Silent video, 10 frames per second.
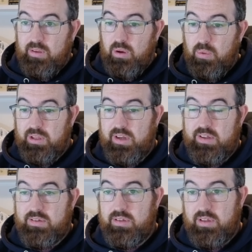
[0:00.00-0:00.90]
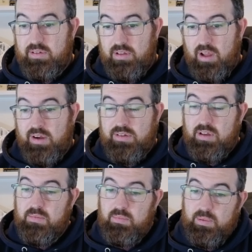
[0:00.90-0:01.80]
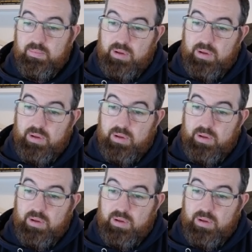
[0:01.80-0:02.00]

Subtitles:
with this, as long as I'm